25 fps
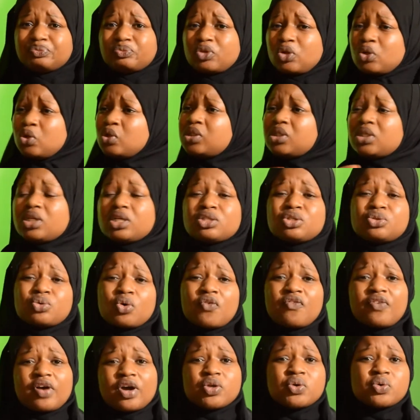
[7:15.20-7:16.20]
shouldn't
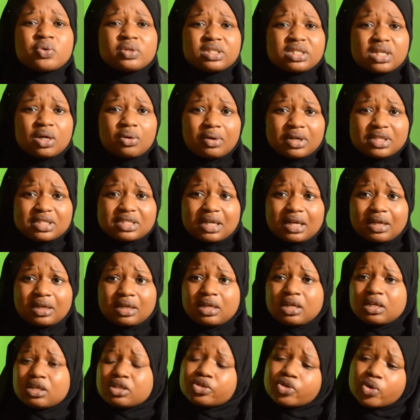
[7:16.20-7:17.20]
overuse the water.
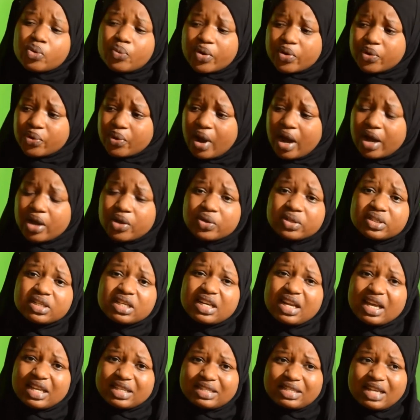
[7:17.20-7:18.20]
So when you are using
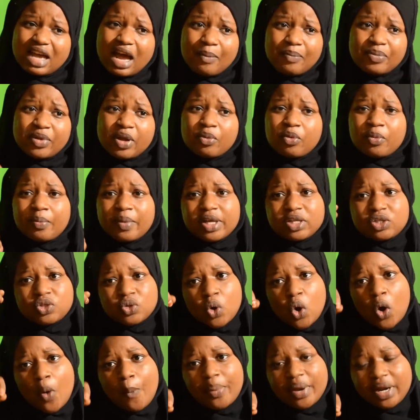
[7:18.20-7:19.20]
the tap, the moment you
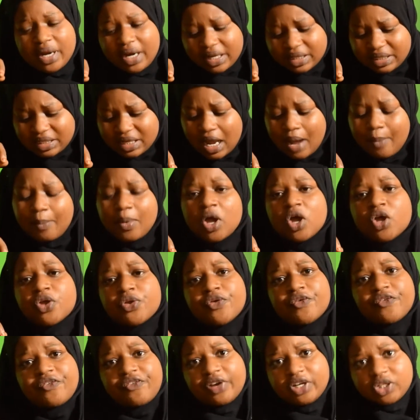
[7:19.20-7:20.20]
open the tap,
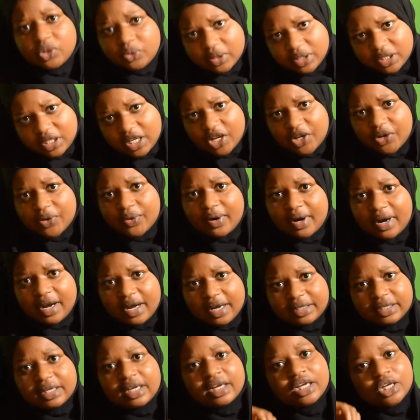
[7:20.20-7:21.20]
you fetch water in your
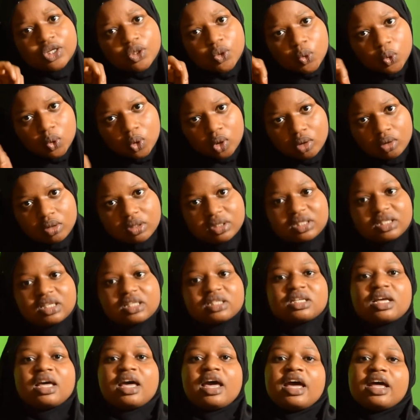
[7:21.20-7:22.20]
hand, you close
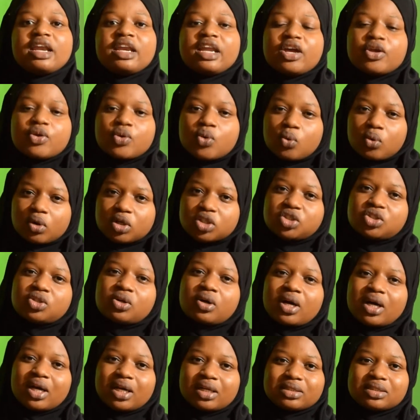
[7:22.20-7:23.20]
it, and then you wash your
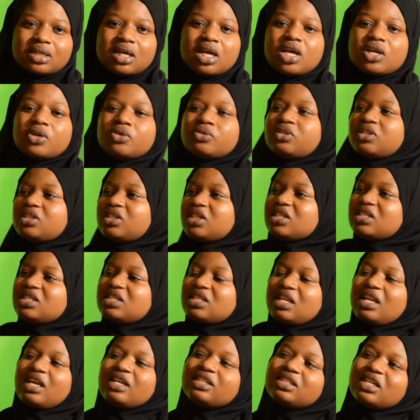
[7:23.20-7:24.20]
hand. You shouldn't
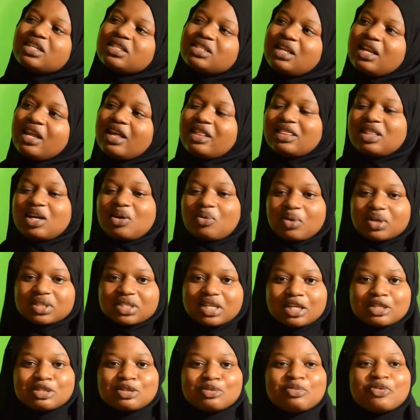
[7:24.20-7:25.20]
just let the
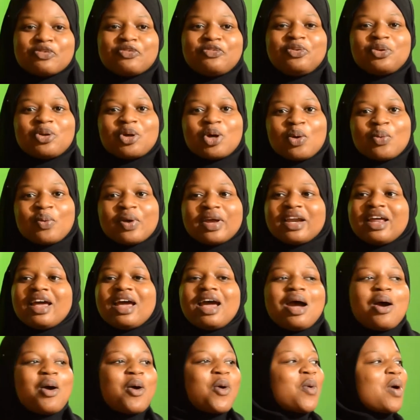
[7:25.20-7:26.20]
water to be flowing
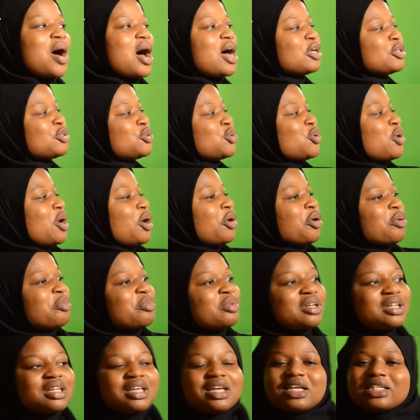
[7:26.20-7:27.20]
whilst you are
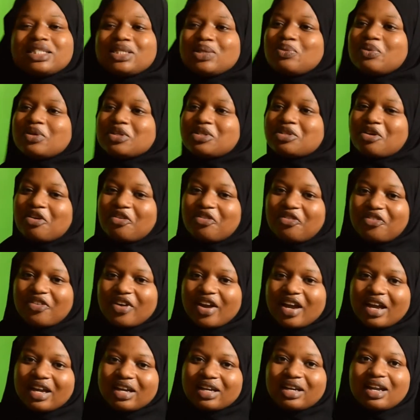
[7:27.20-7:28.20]
communicating with your
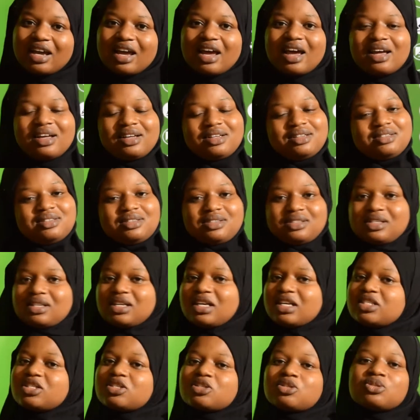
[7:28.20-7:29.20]
friend.
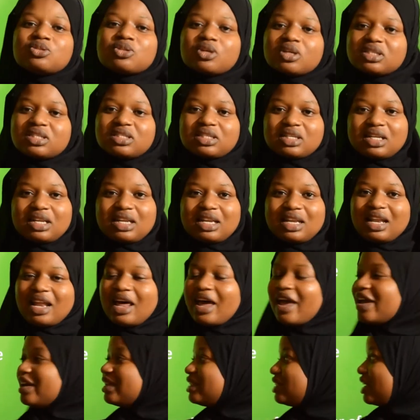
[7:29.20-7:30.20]
It is not
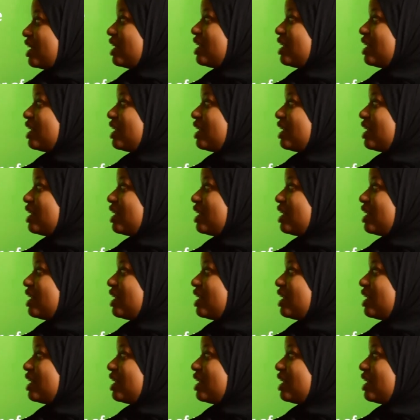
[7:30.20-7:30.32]
liked in